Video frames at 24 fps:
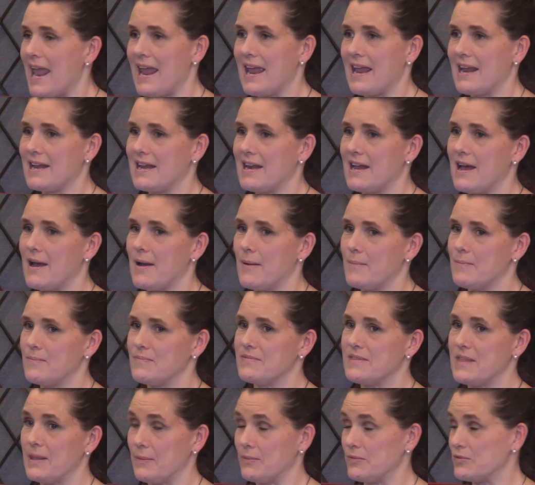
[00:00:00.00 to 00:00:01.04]

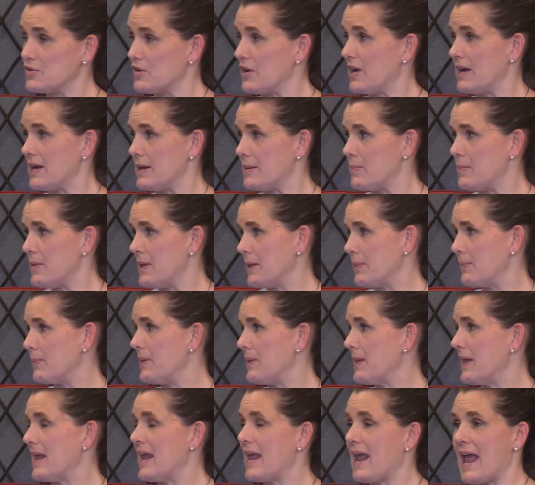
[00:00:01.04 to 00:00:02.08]
And they would try to make
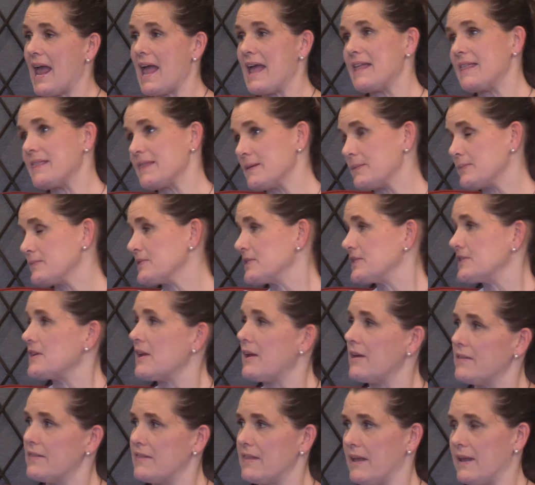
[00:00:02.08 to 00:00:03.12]
me, and there was
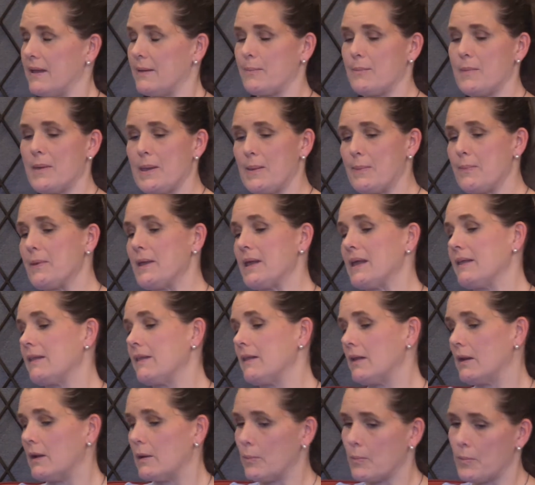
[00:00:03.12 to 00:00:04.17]
nothing, maybe a
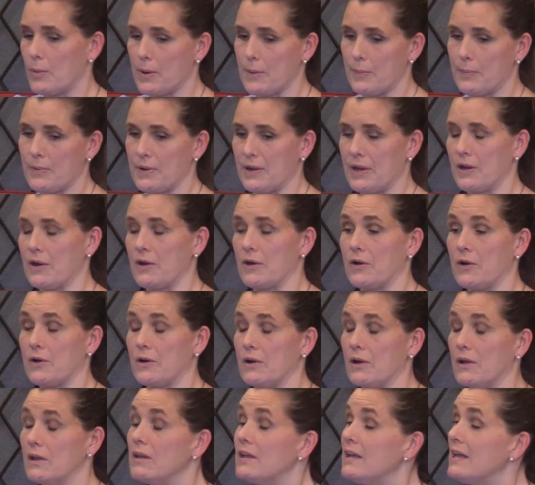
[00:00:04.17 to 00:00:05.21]
little burp and
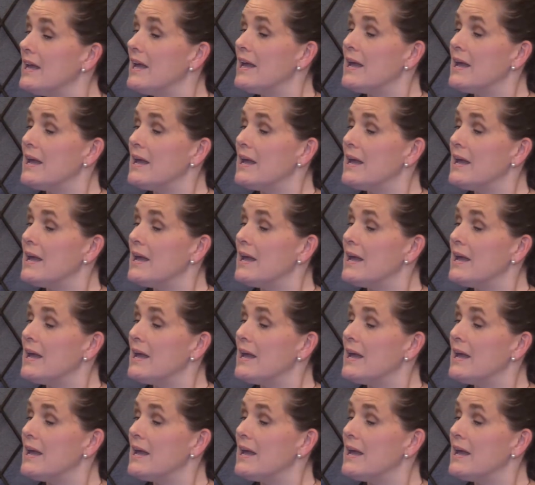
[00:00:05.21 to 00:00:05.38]
gurgle.